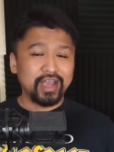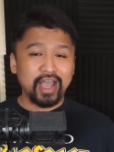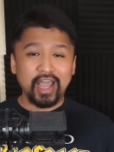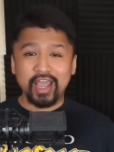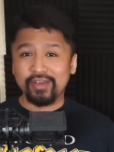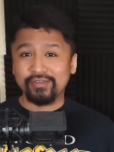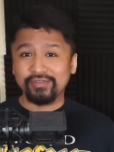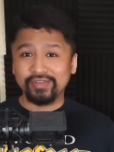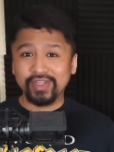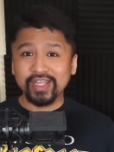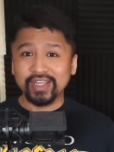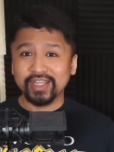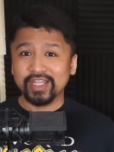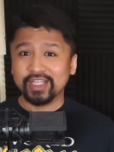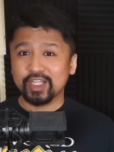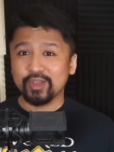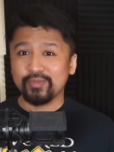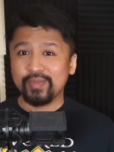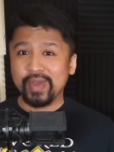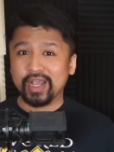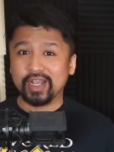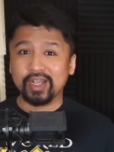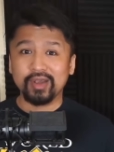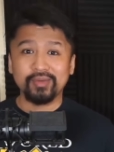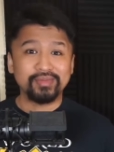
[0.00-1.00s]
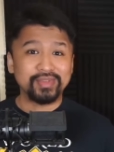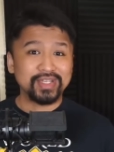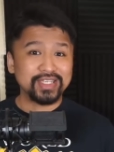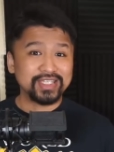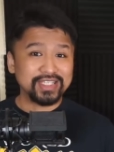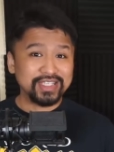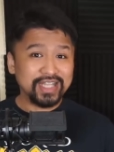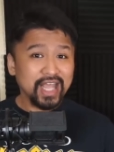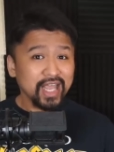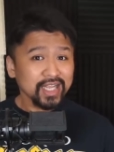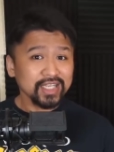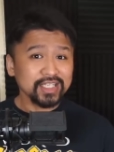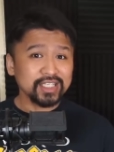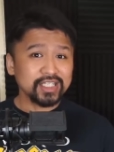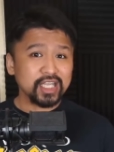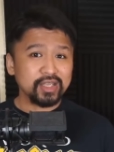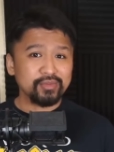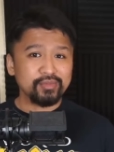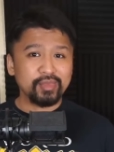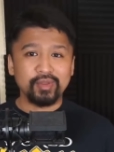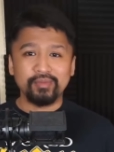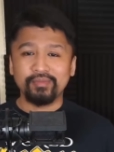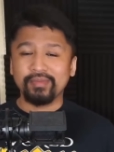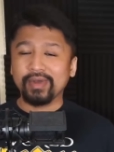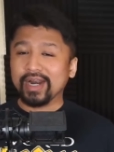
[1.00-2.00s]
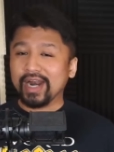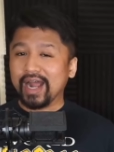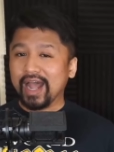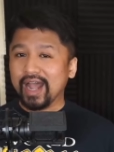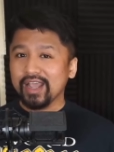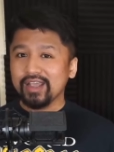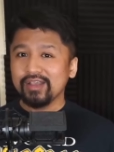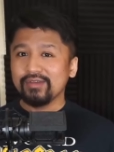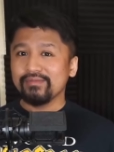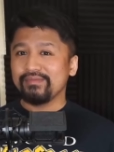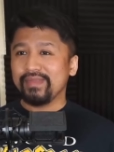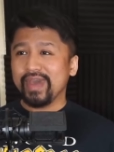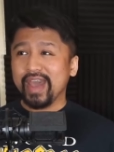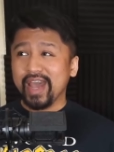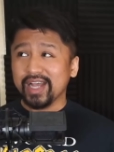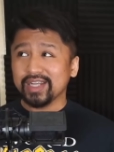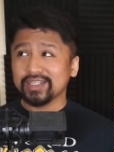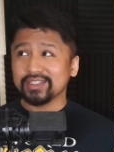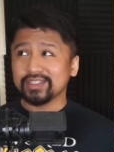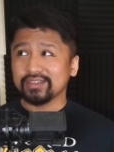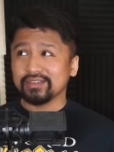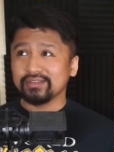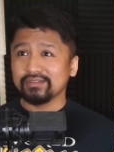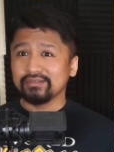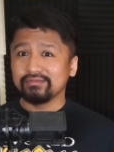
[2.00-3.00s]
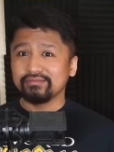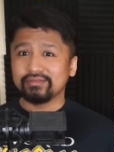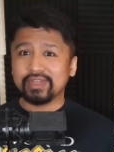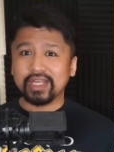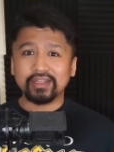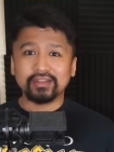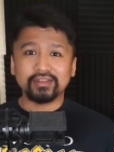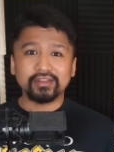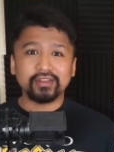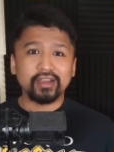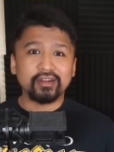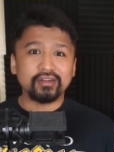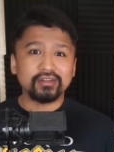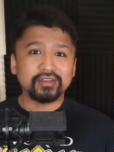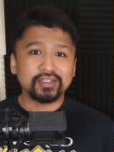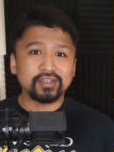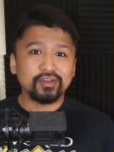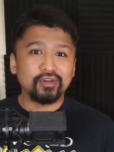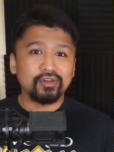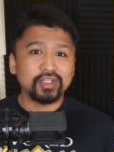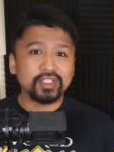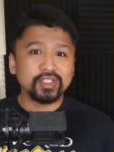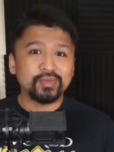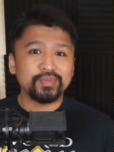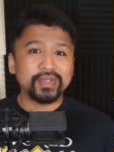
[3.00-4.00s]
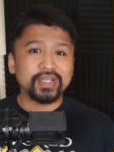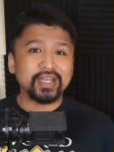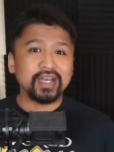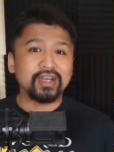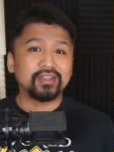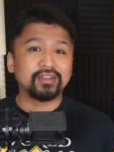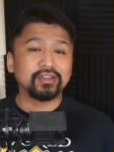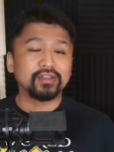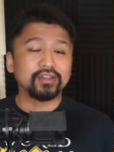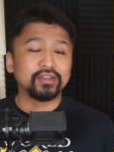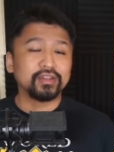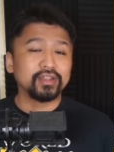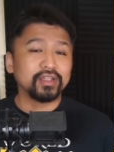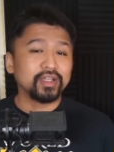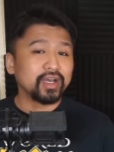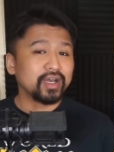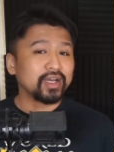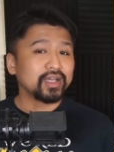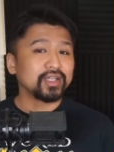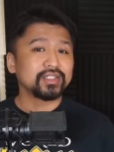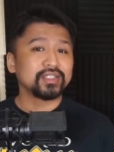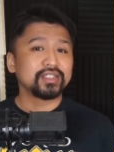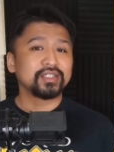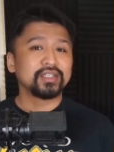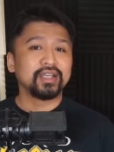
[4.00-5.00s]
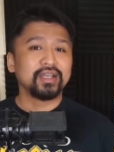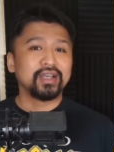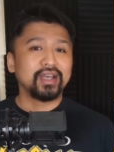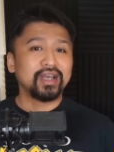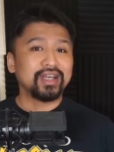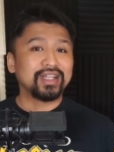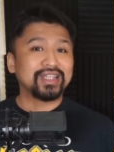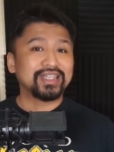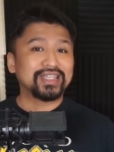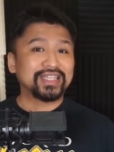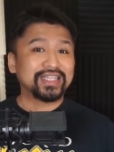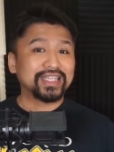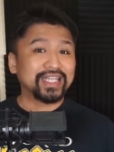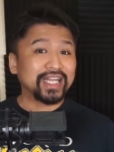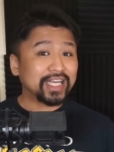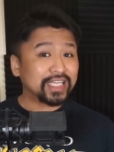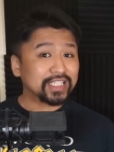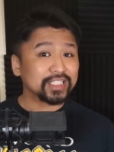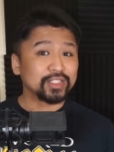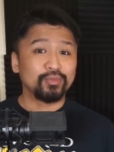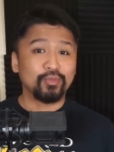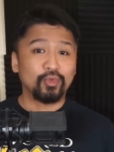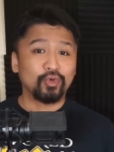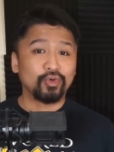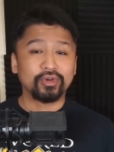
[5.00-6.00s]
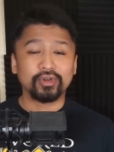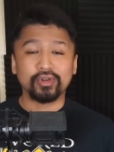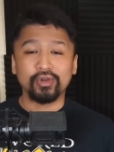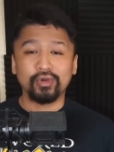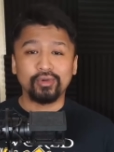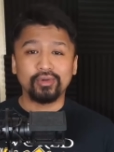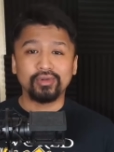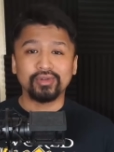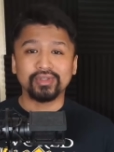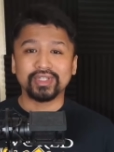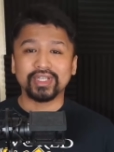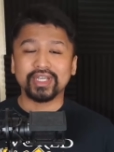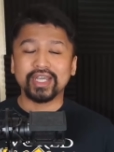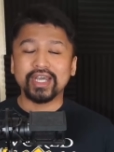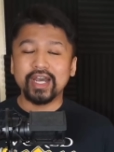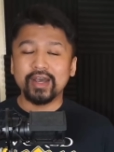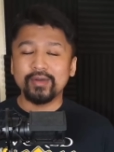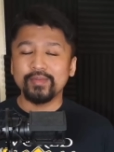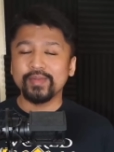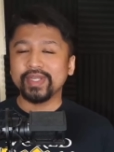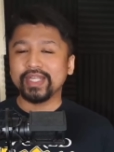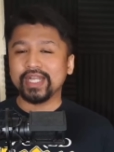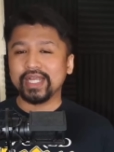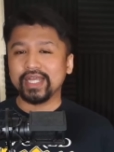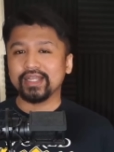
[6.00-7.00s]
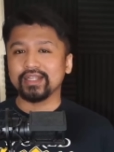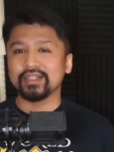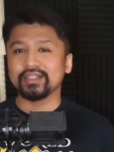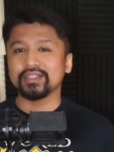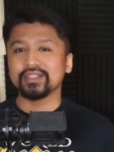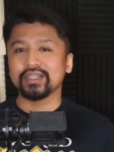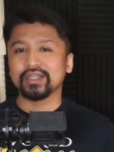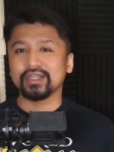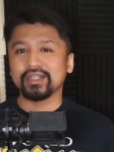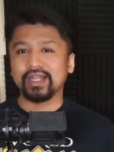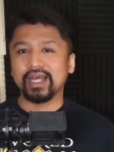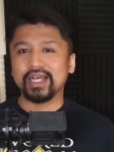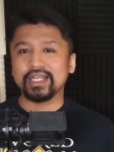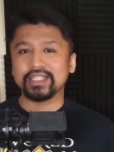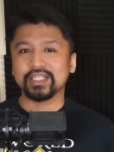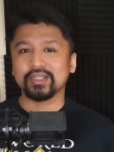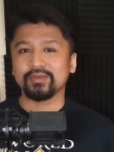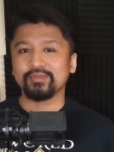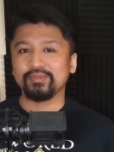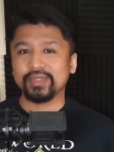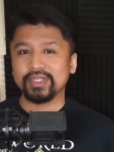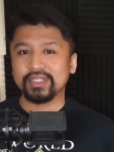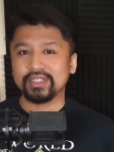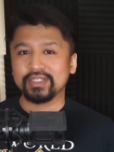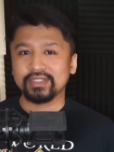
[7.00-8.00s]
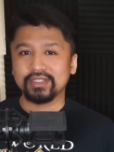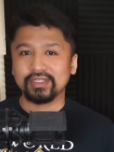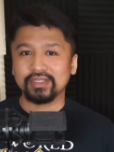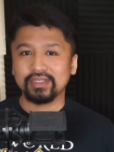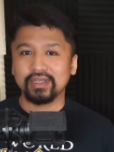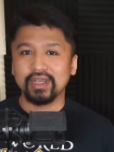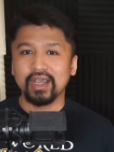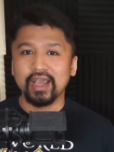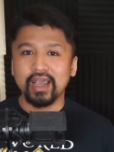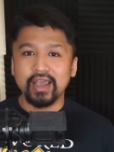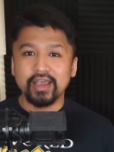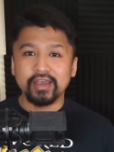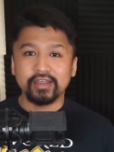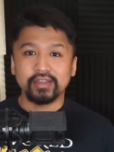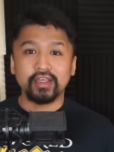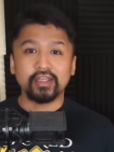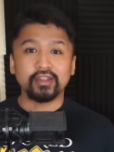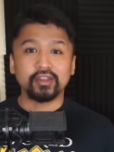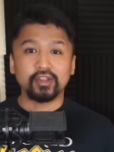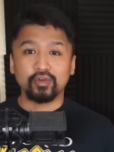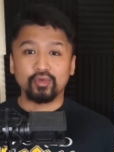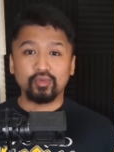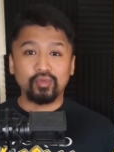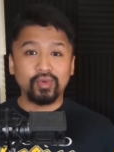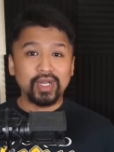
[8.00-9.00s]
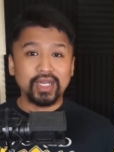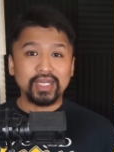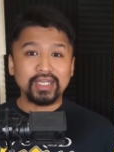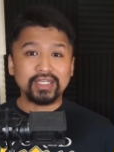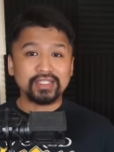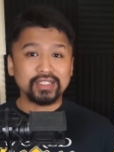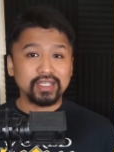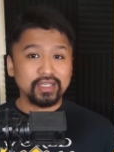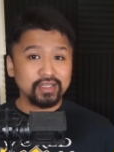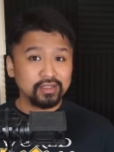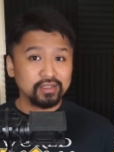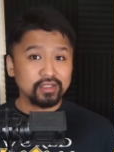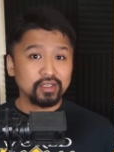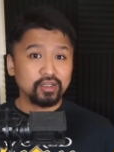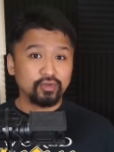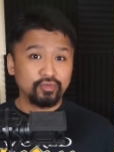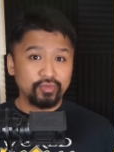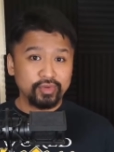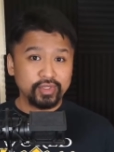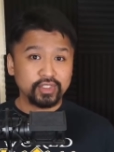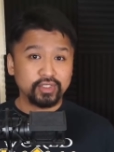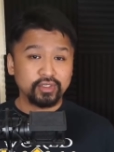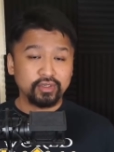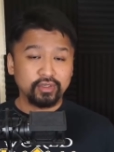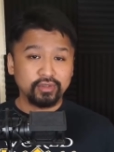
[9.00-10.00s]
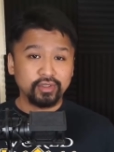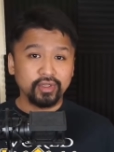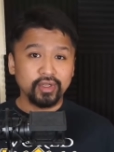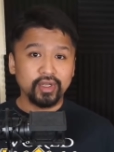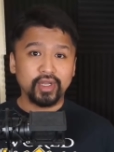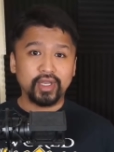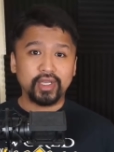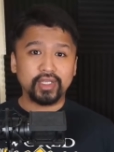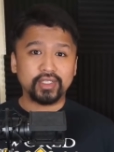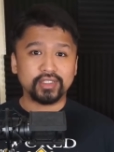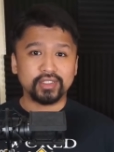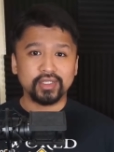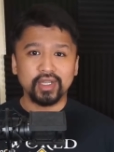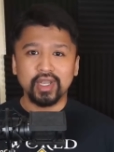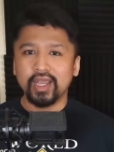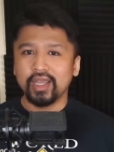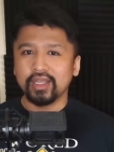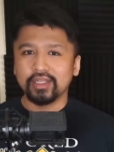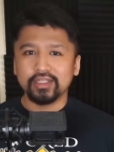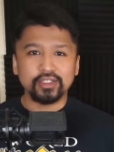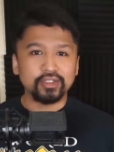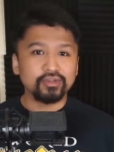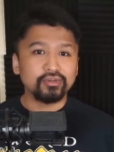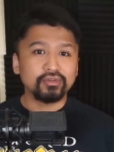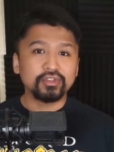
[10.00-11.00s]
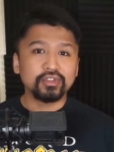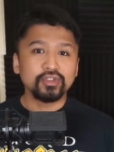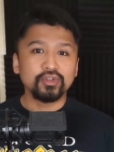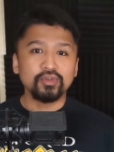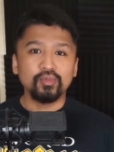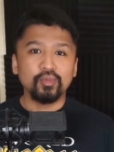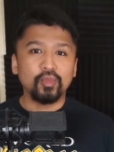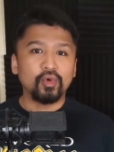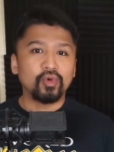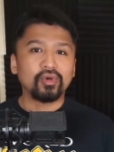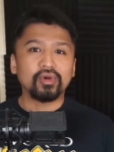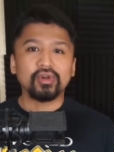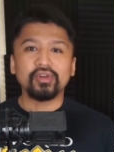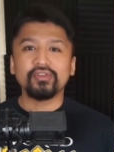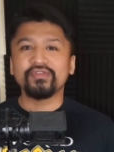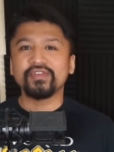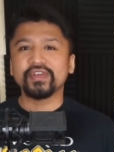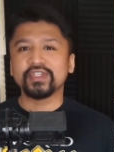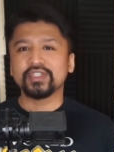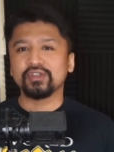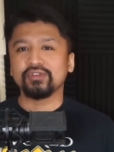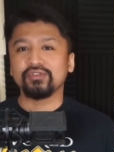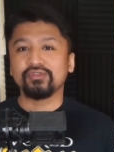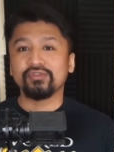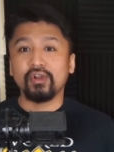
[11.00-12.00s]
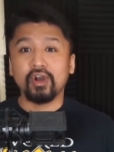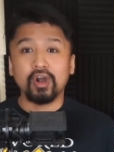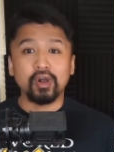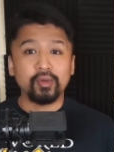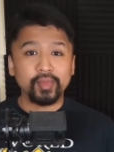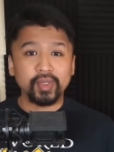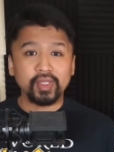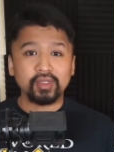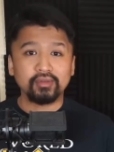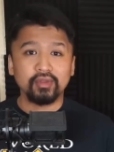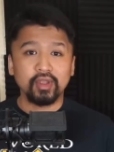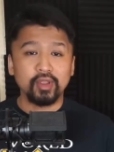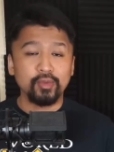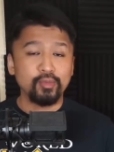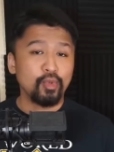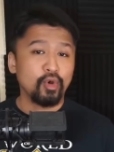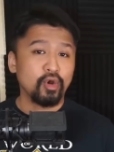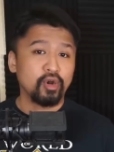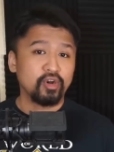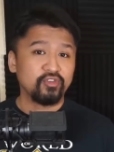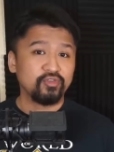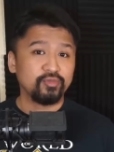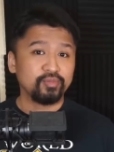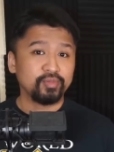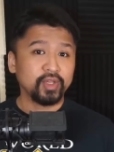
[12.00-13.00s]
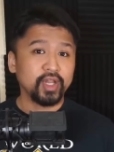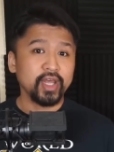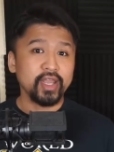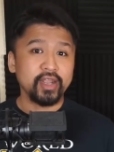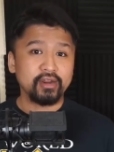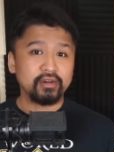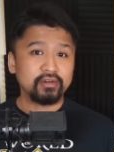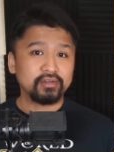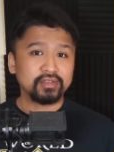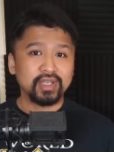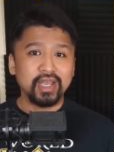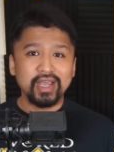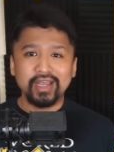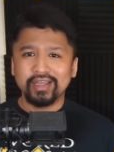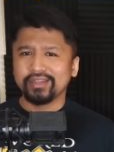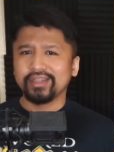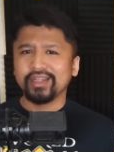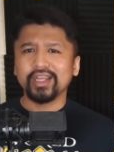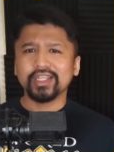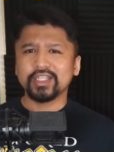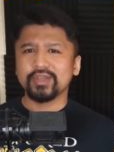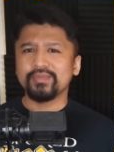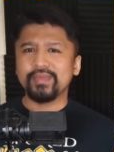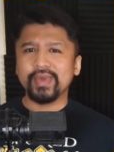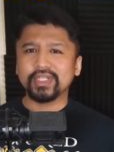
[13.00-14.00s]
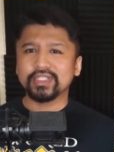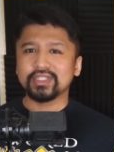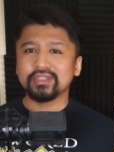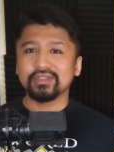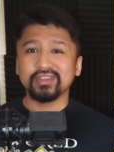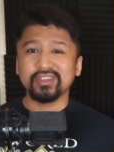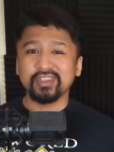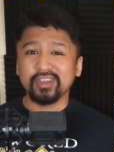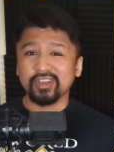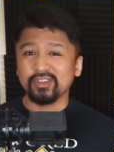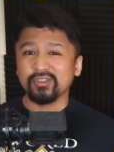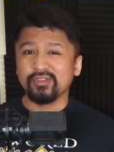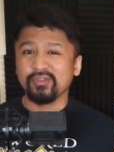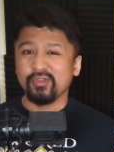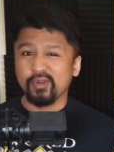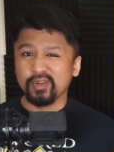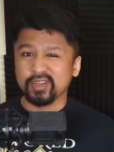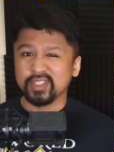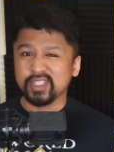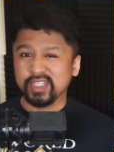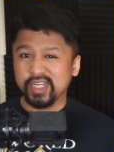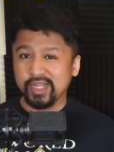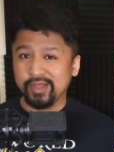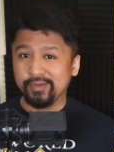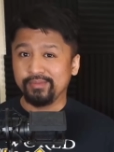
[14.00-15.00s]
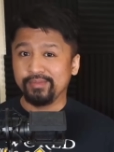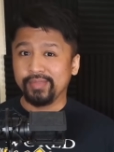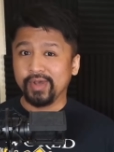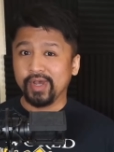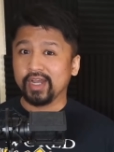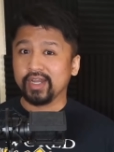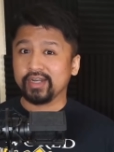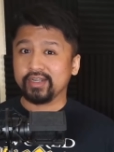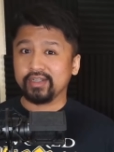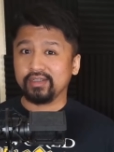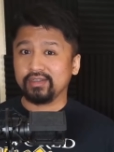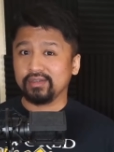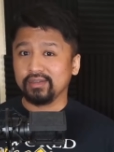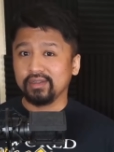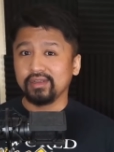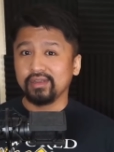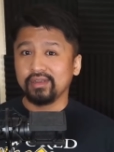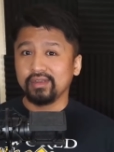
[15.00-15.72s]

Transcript: I have nothing to back up this next statement, but I imagine that there's going to be a lot more gold coming into Classic BC than there was in the original launch, due to more efficient farming in part of players, not to mention the unfortunate botting.